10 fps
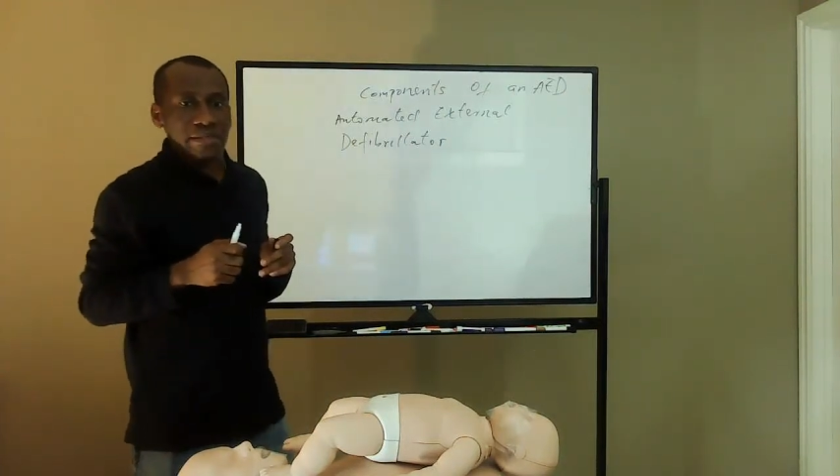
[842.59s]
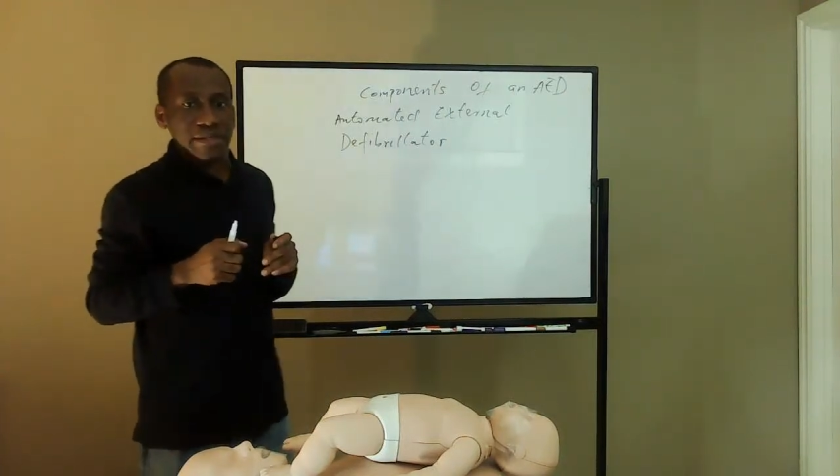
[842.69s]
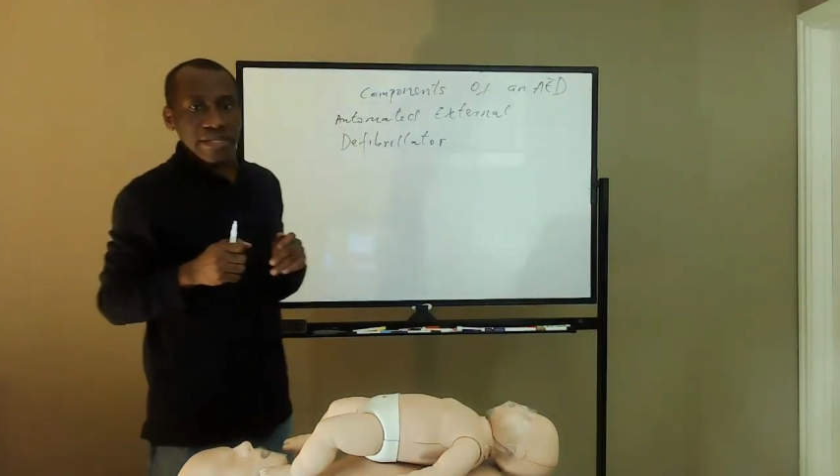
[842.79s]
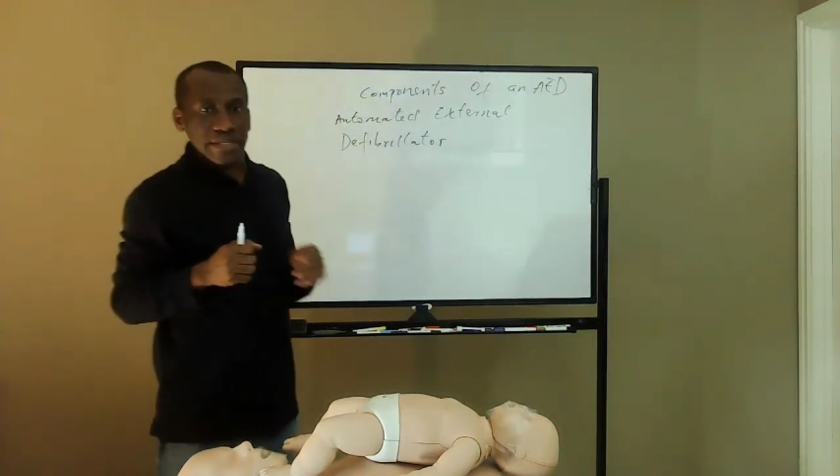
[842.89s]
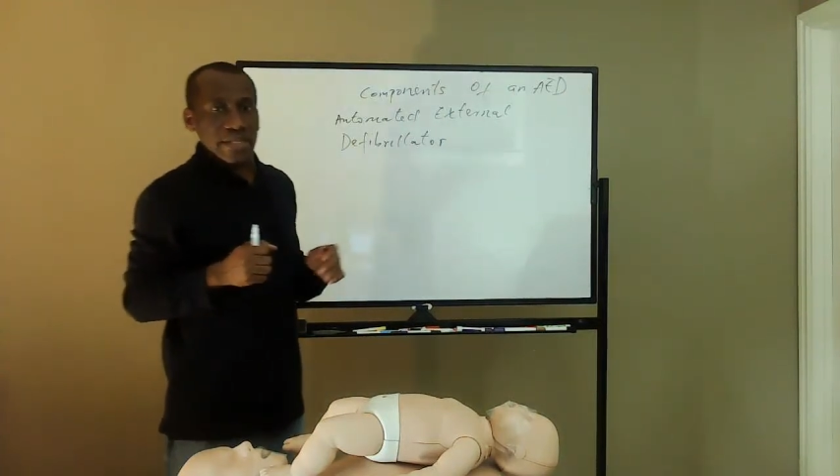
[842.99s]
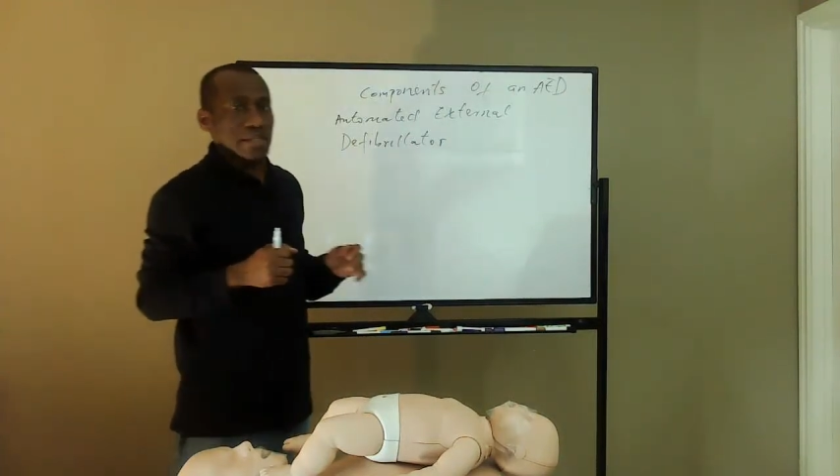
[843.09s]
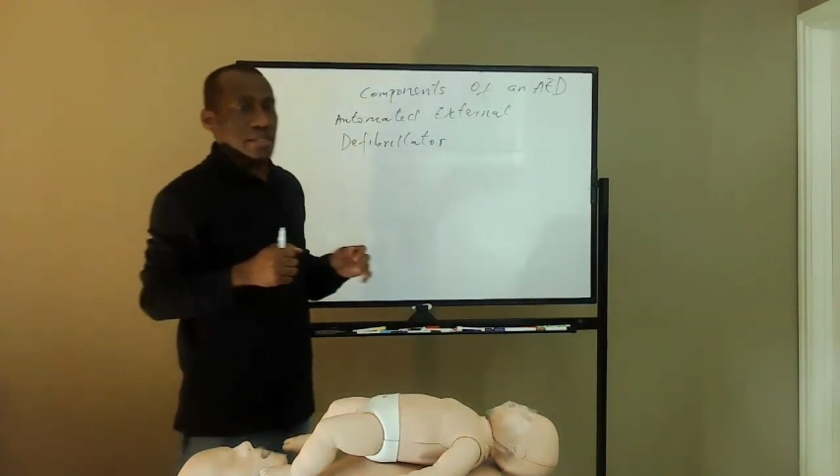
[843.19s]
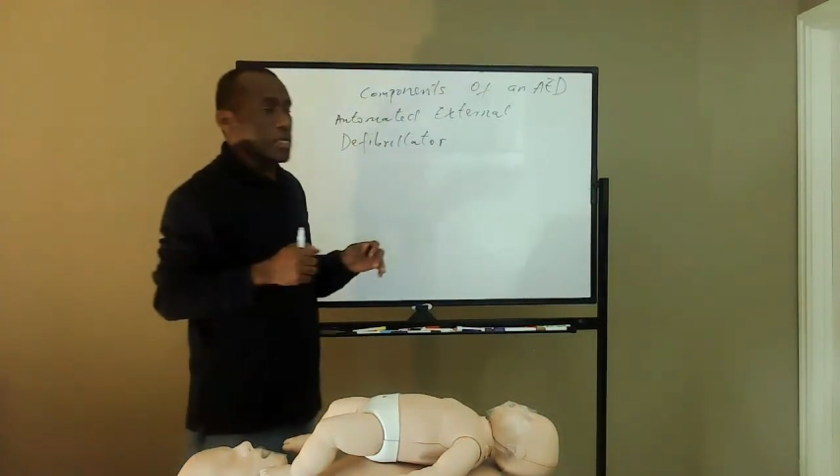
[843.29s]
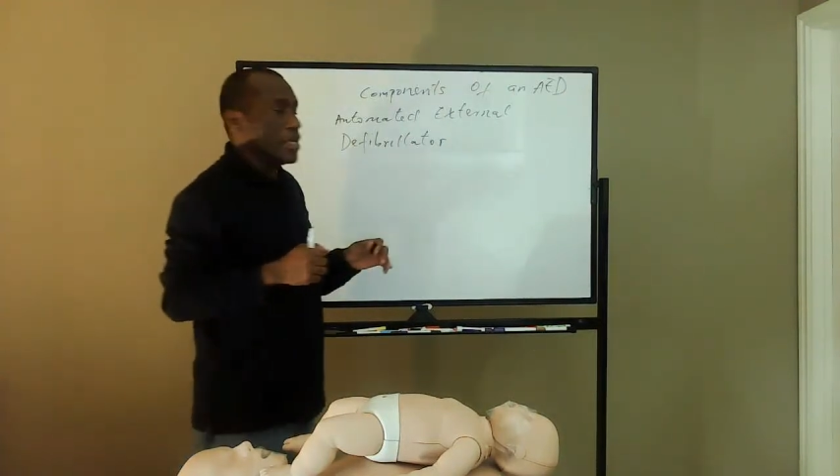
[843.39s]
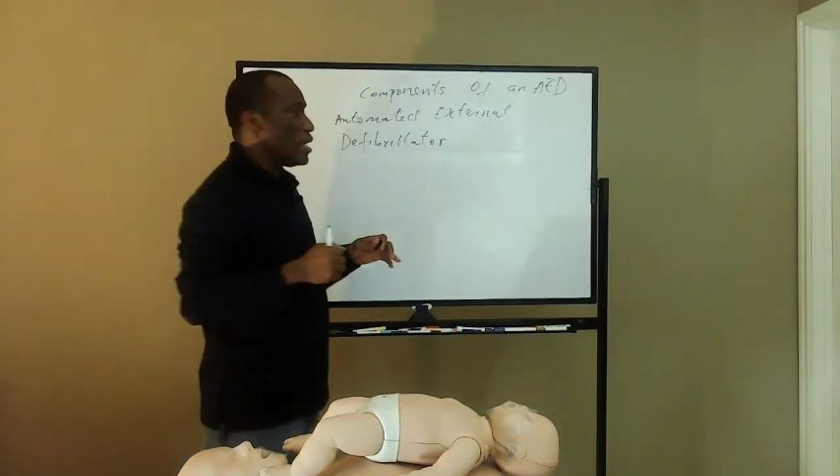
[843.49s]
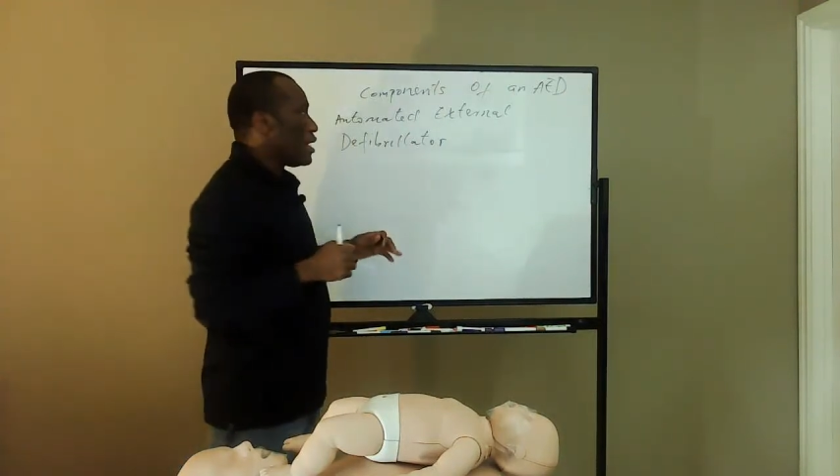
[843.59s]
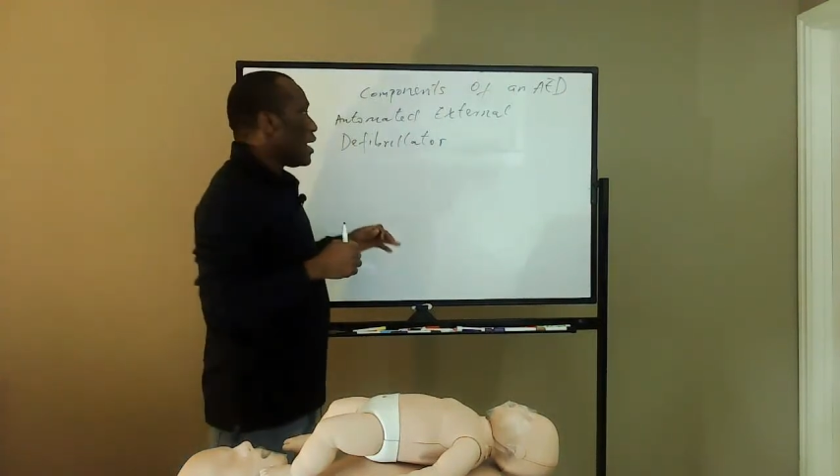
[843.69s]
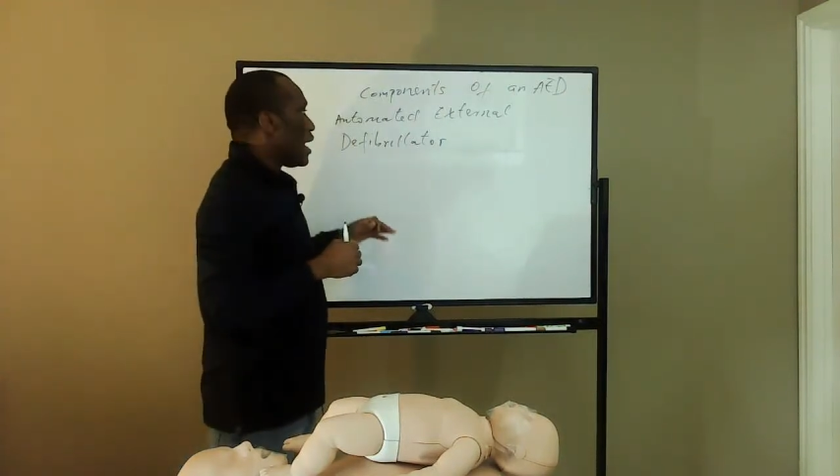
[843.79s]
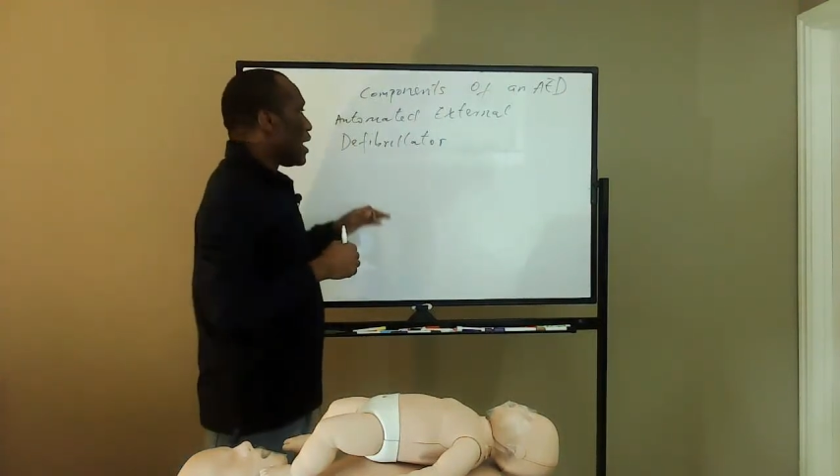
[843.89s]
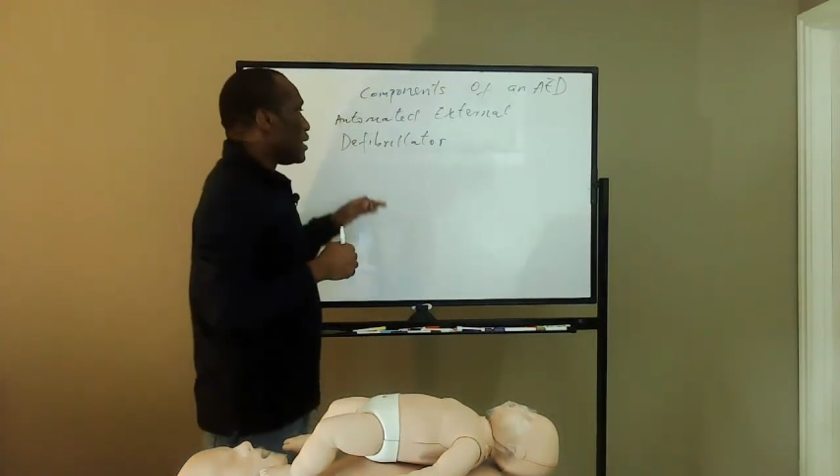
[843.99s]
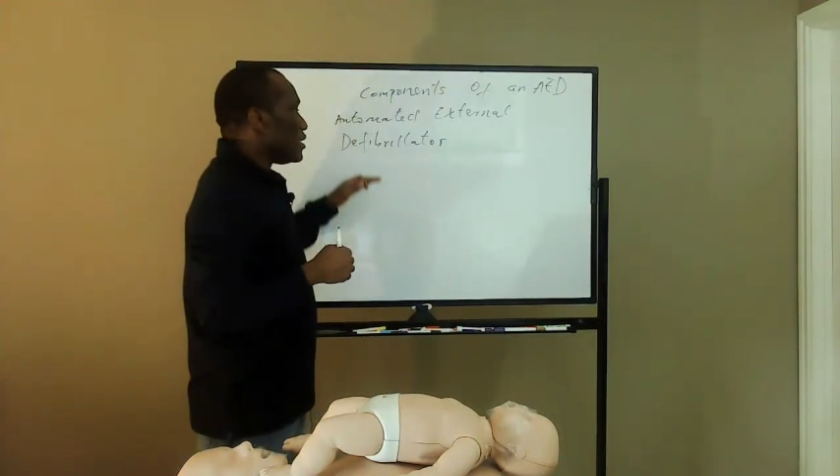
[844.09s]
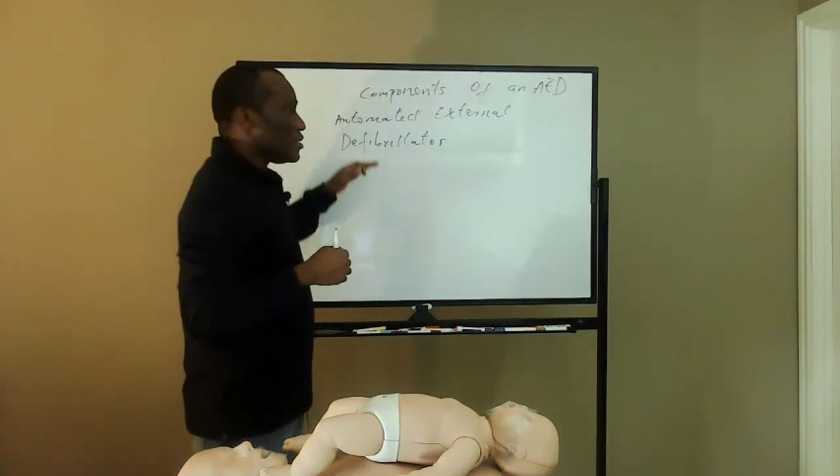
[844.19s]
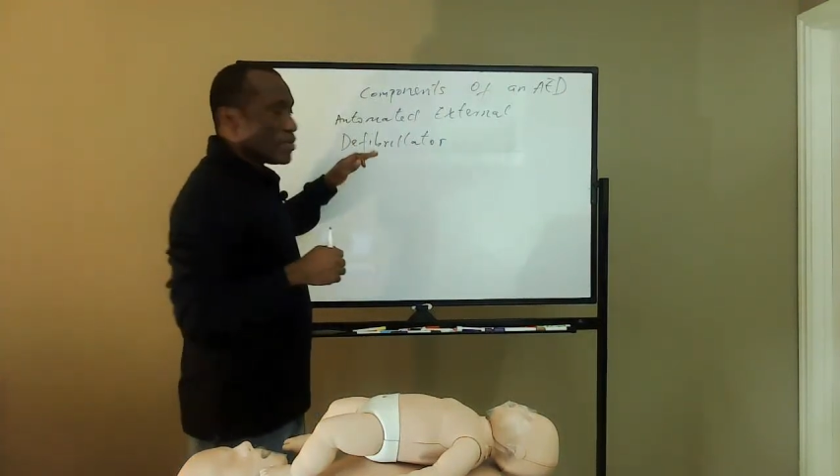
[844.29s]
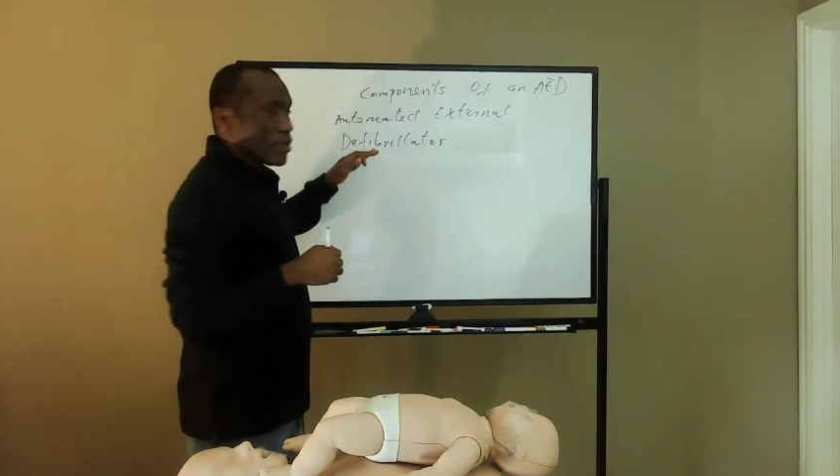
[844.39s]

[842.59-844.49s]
rhythm and is